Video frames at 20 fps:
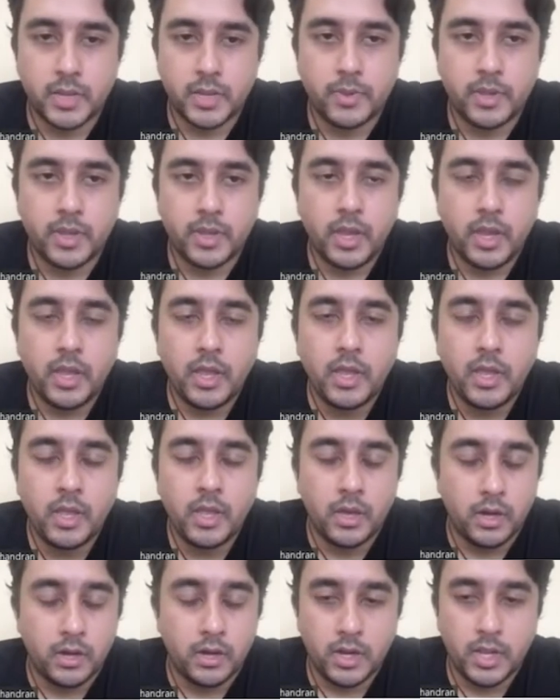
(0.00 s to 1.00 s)
API,
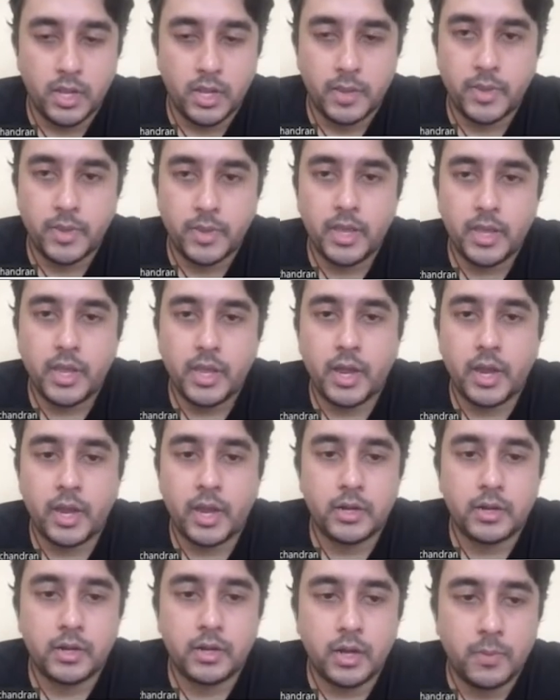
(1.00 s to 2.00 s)

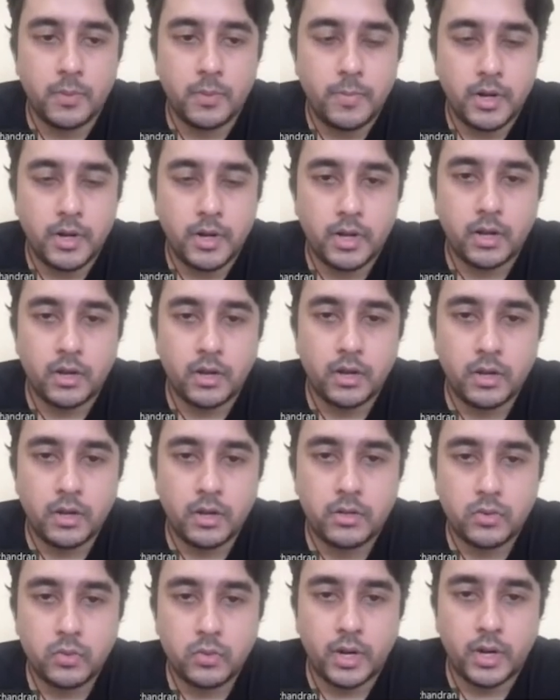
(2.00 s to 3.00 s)
and but
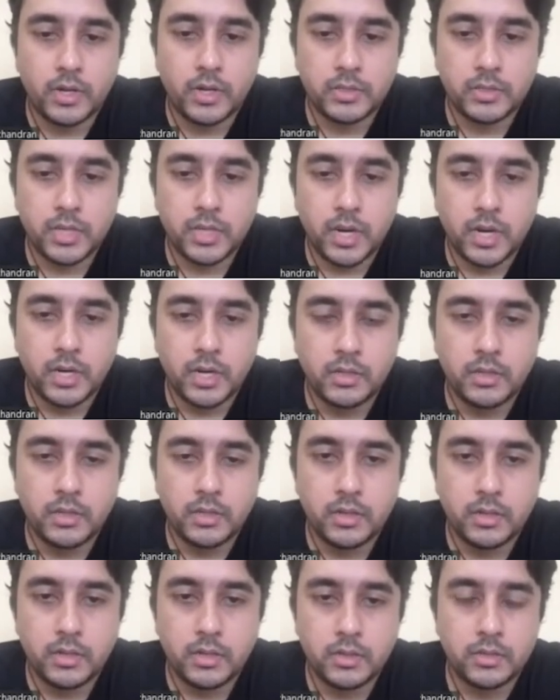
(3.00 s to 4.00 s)
to understand
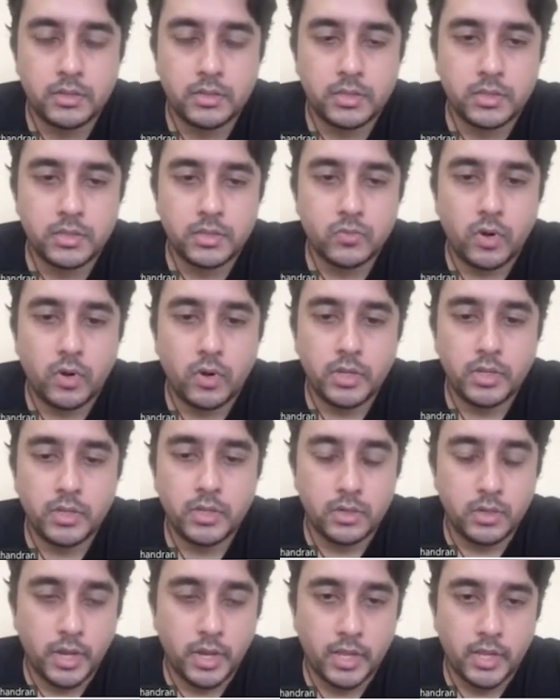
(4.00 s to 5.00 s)
this is what
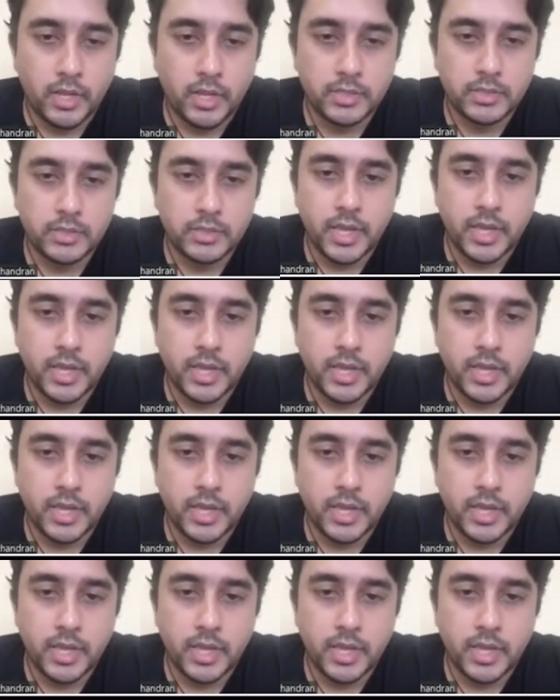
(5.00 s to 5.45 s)
like is